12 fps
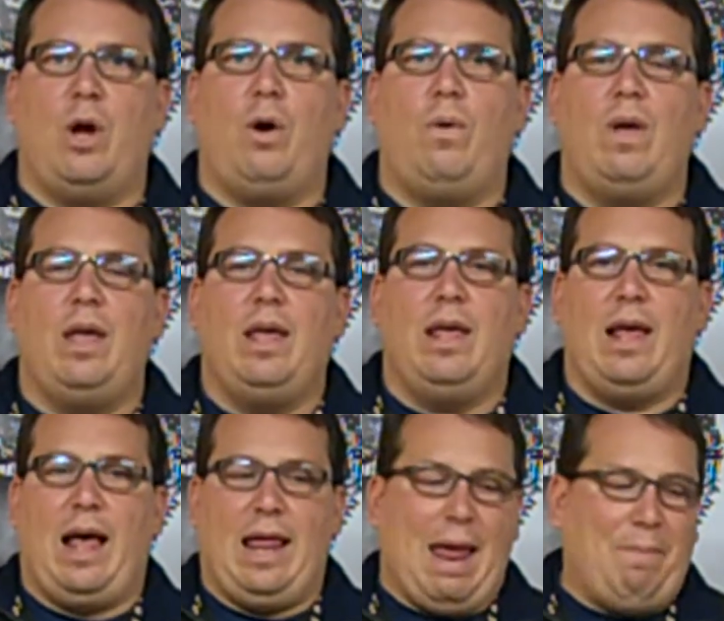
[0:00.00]
so,
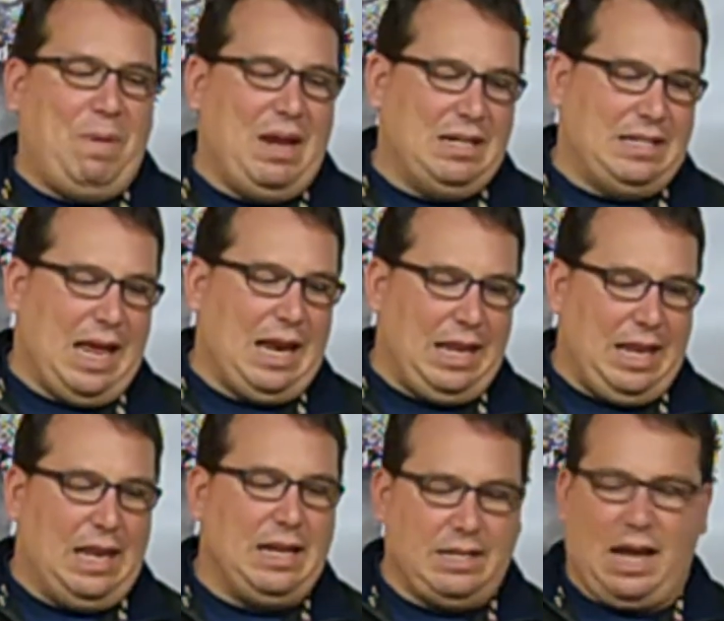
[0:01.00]
uh, that being said,
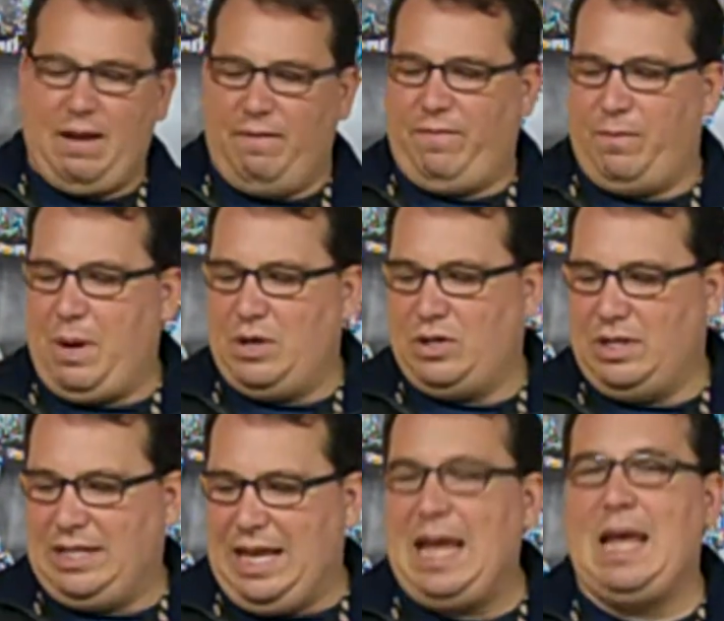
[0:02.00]
this kind of
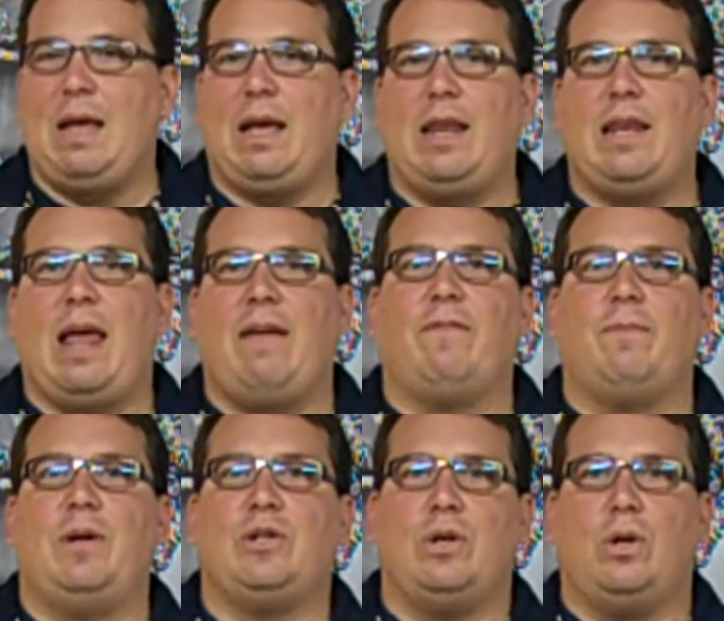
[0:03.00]
information is key. Getting that
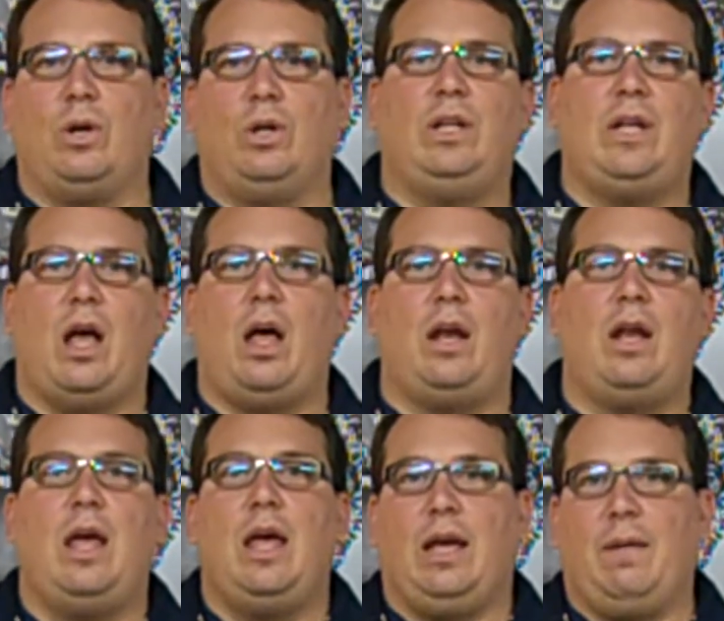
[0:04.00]
information early
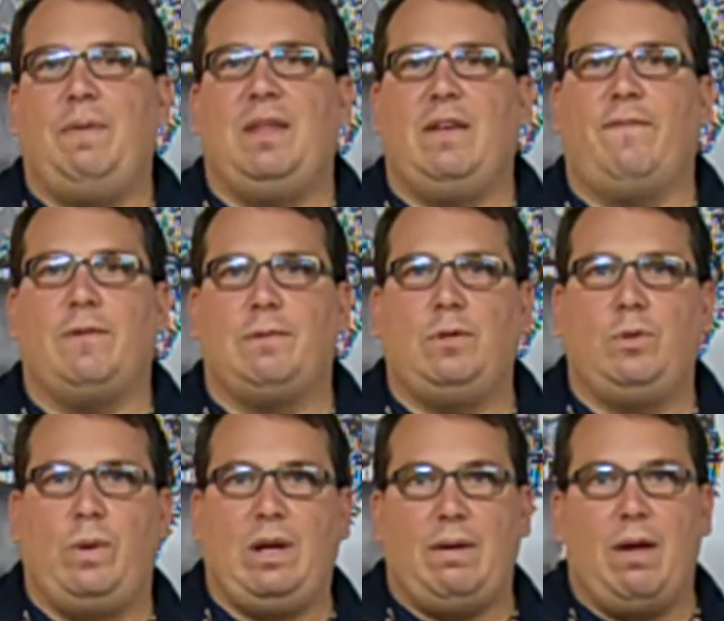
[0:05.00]
on could be the difference
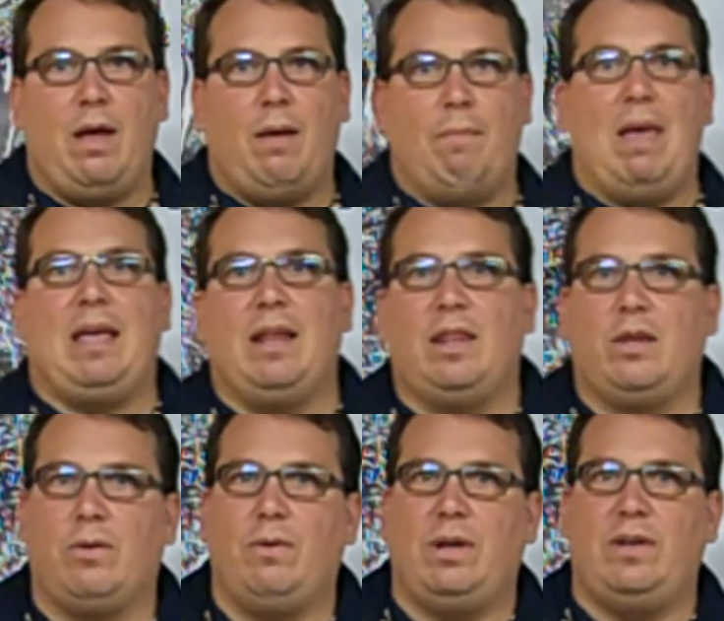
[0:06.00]
between making
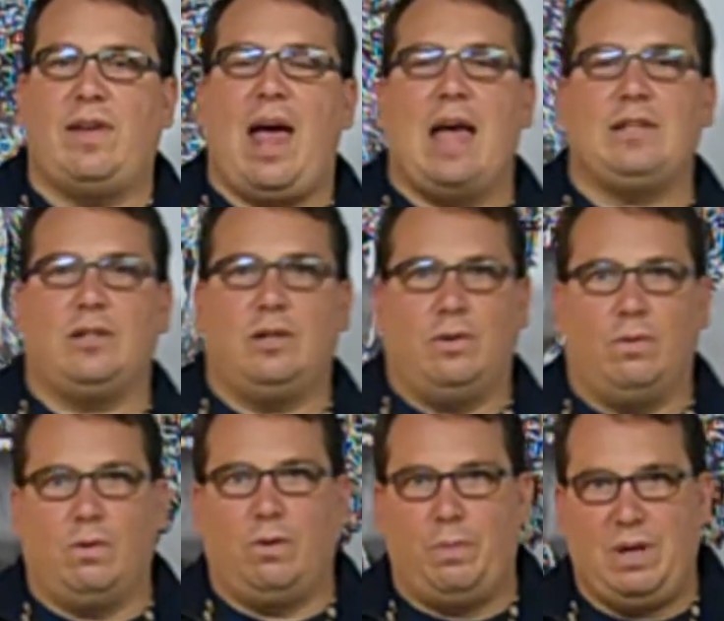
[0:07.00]
it through a disaster
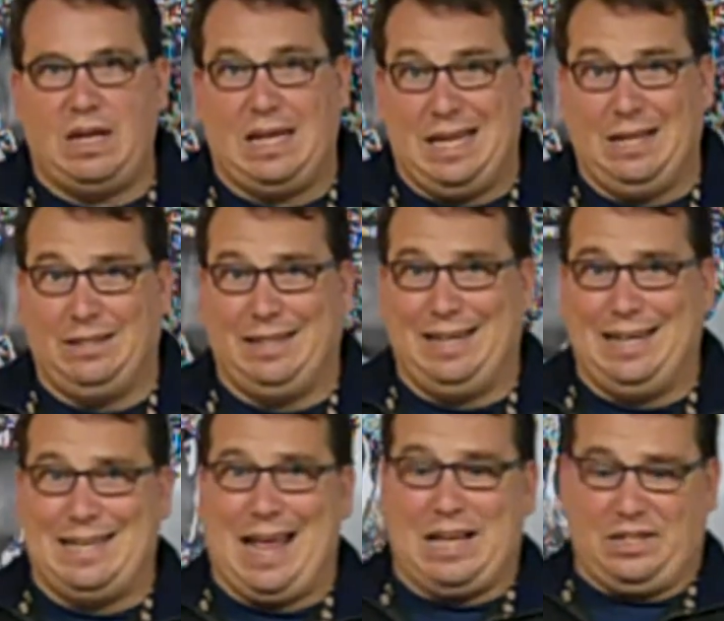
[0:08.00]
or being killed in a
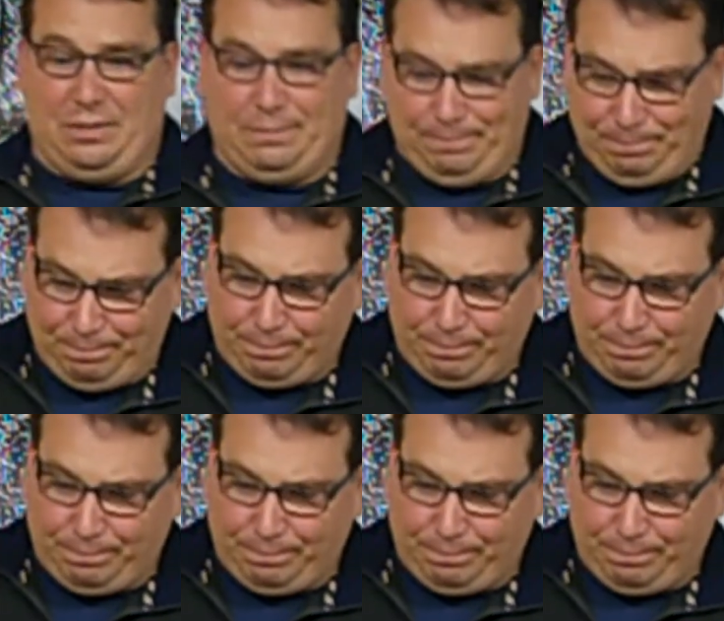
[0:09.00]
disaster.